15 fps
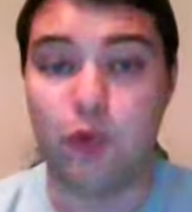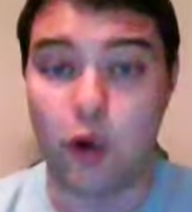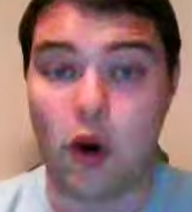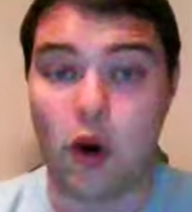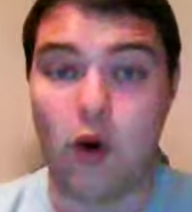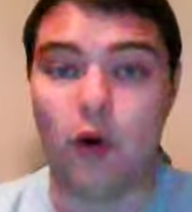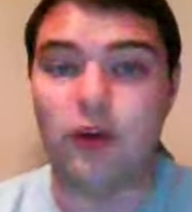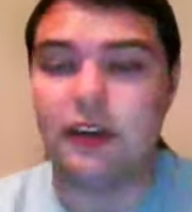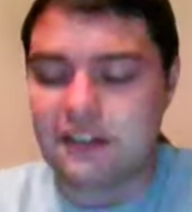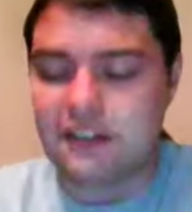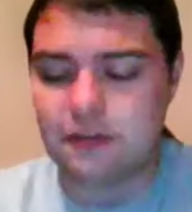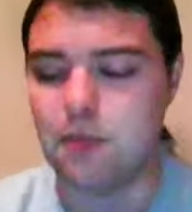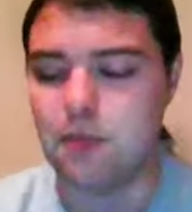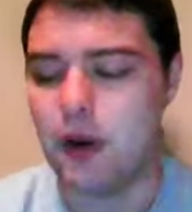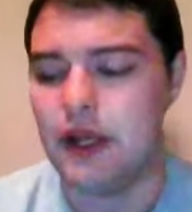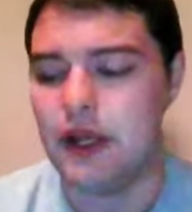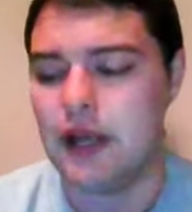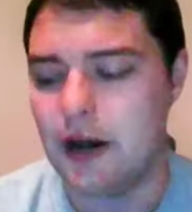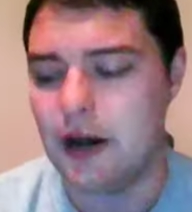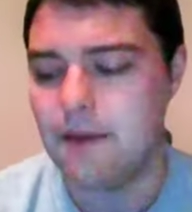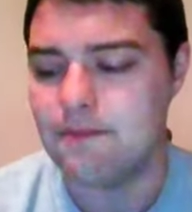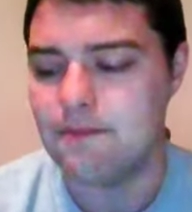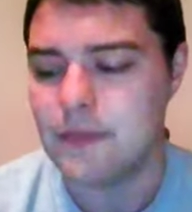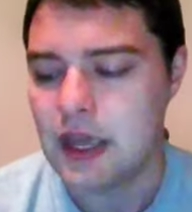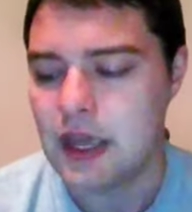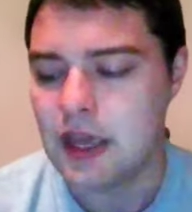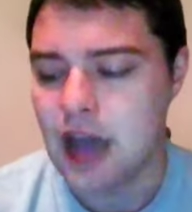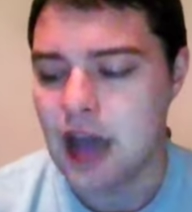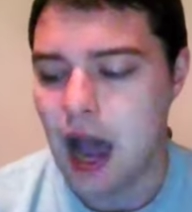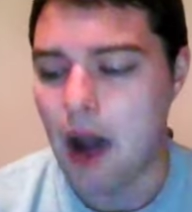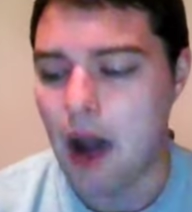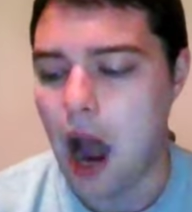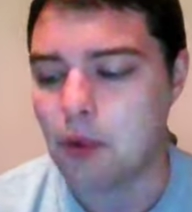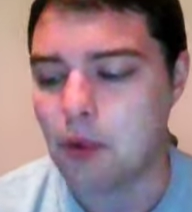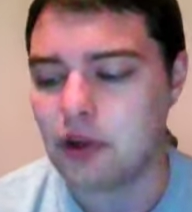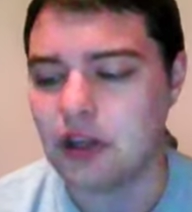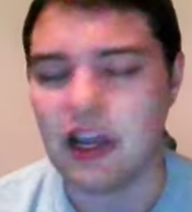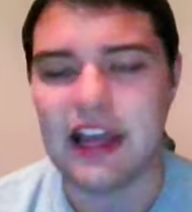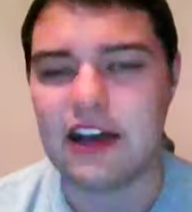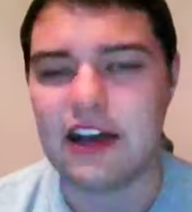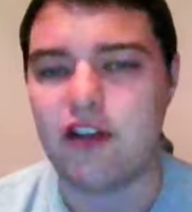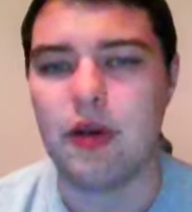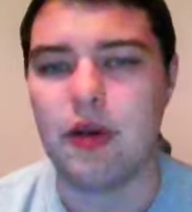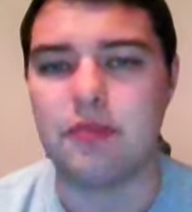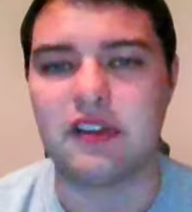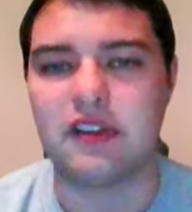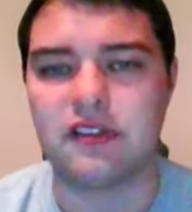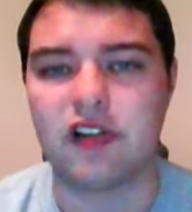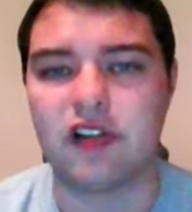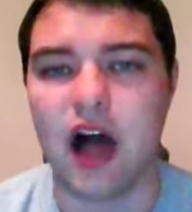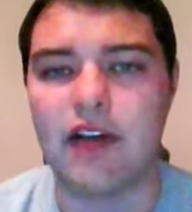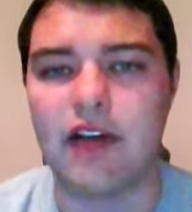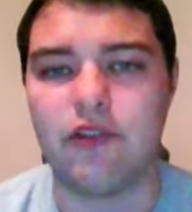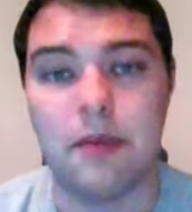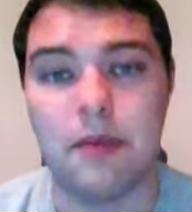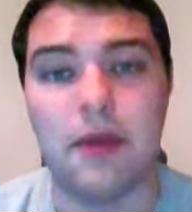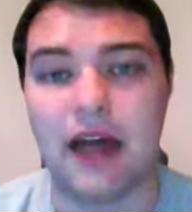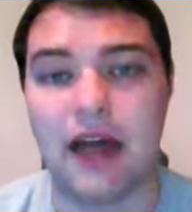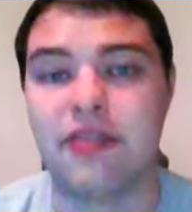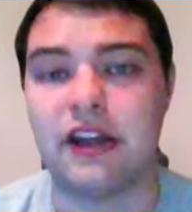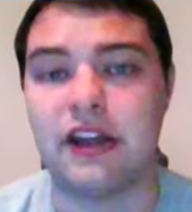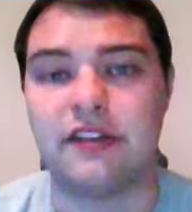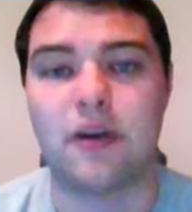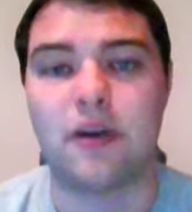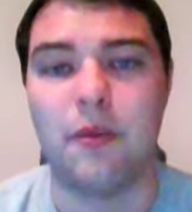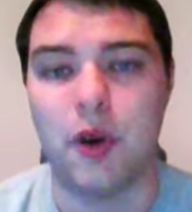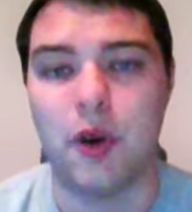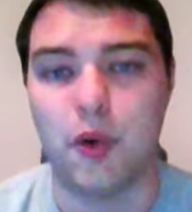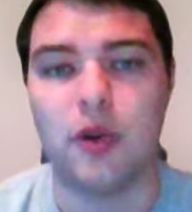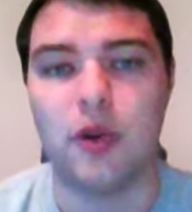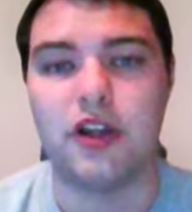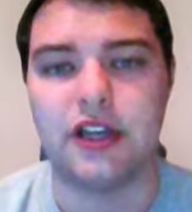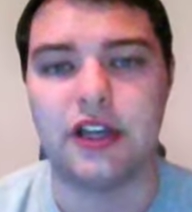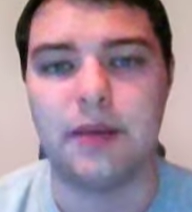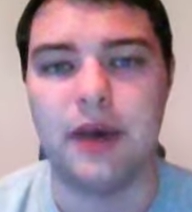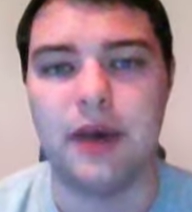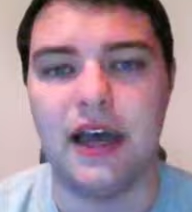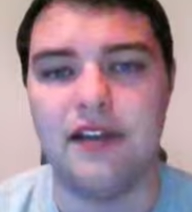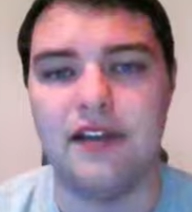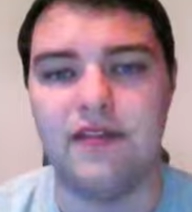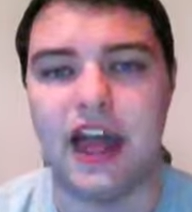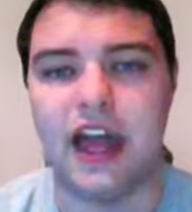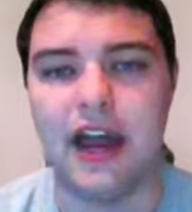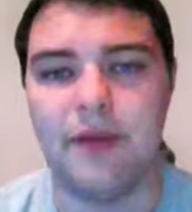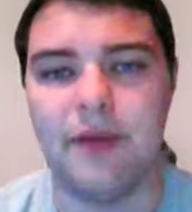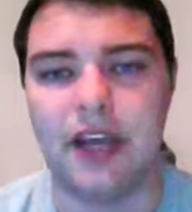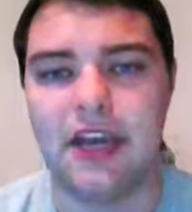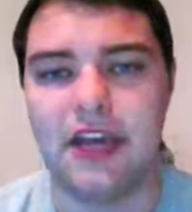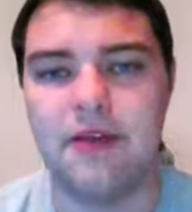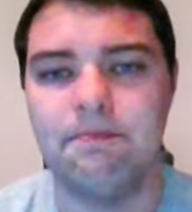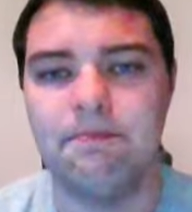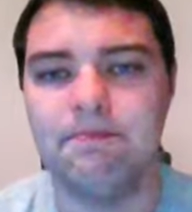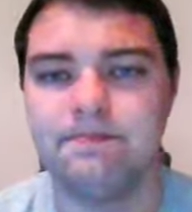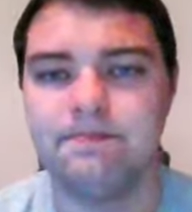regardless, but I would lean Clemson slightly, but I think it's going to be a really competitive game again.